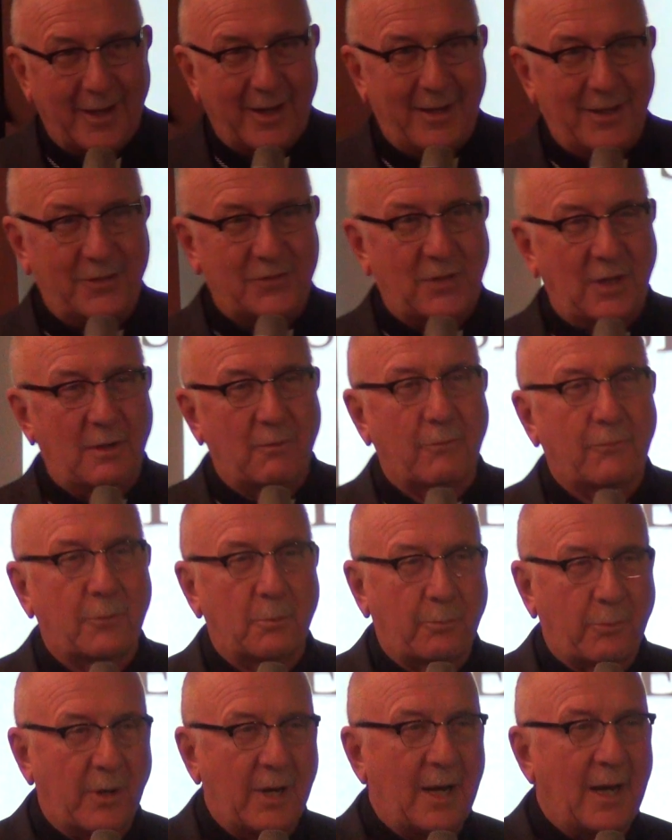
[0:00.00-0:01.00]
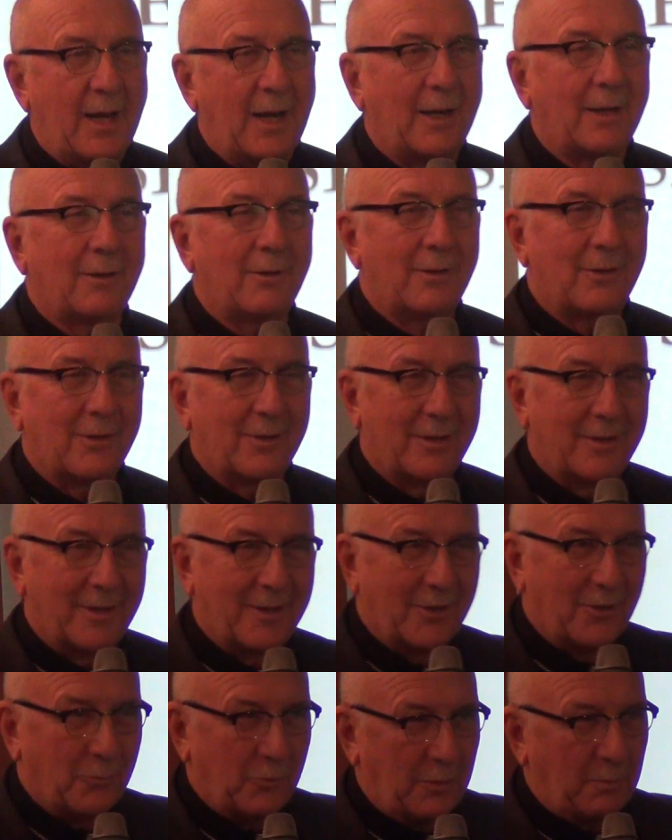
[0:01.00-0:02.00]
he said, for praying
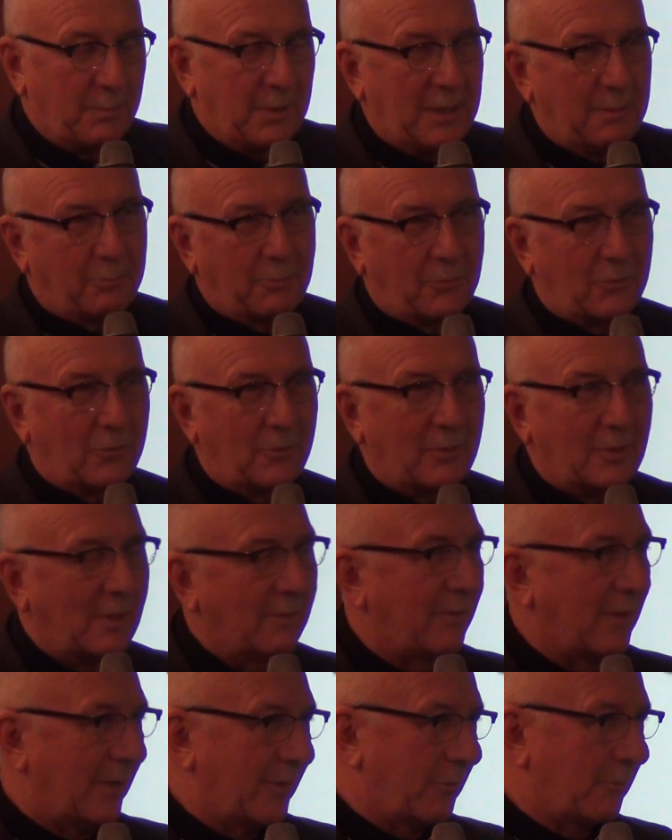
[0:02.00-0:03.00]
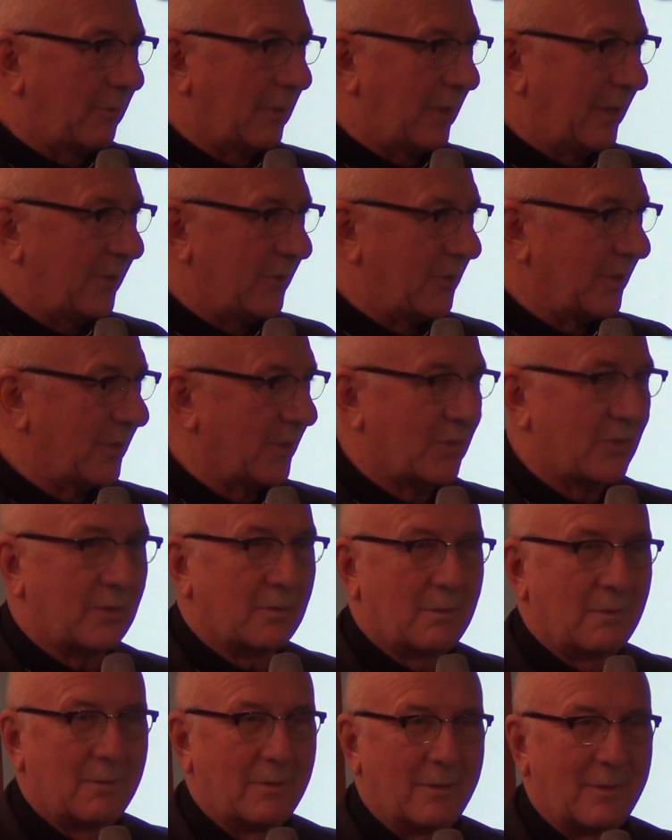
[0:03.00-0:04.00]
with people of other religions.
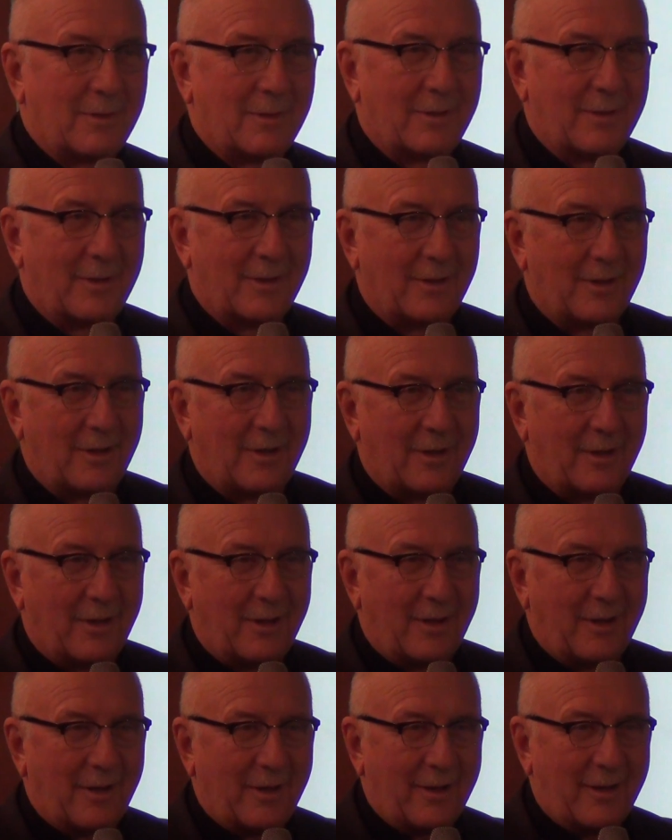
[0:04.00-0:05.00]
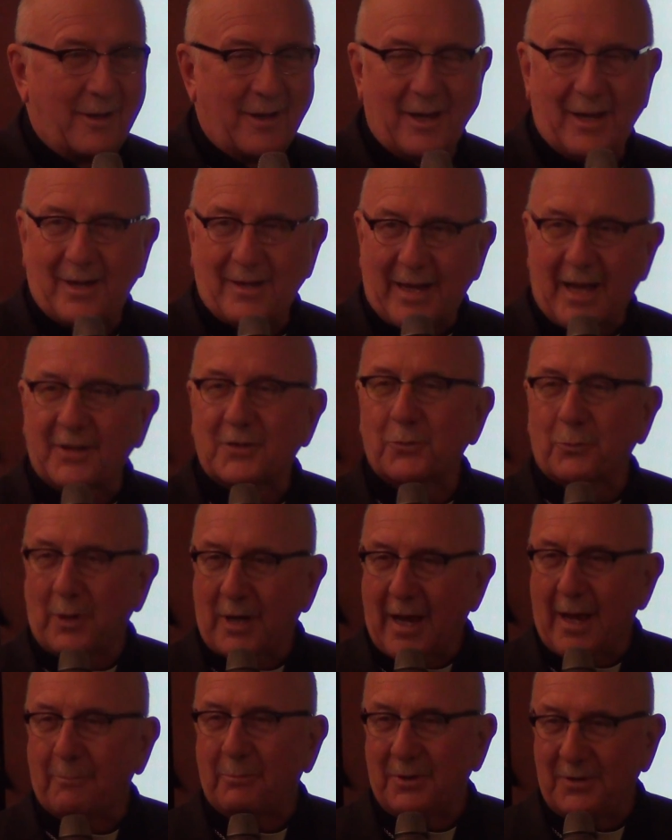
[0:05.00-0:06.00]
And that's
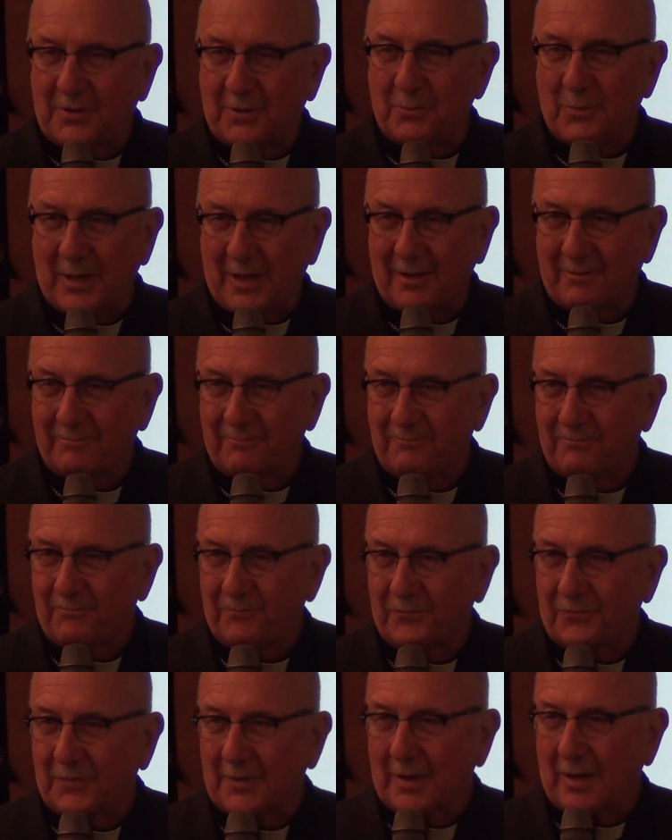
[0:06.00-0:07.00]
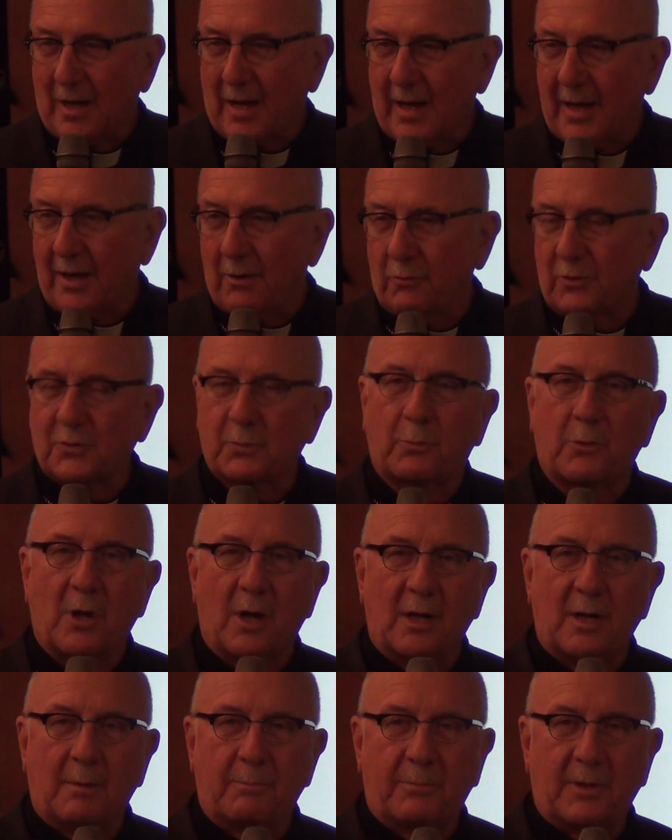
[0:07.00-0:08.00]
what happened to me. I was
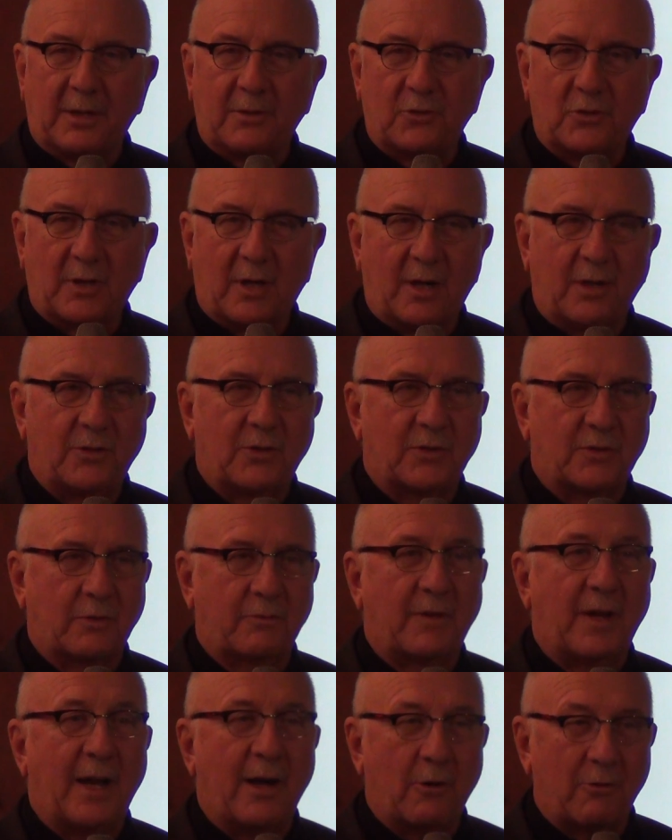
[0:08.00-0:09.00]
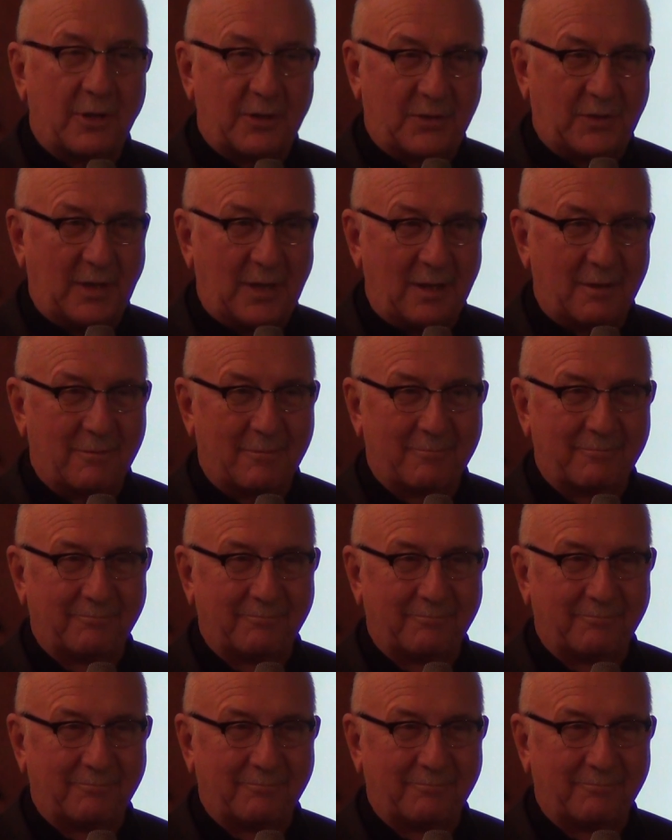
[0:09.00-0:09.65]
brought up on charges of heresy,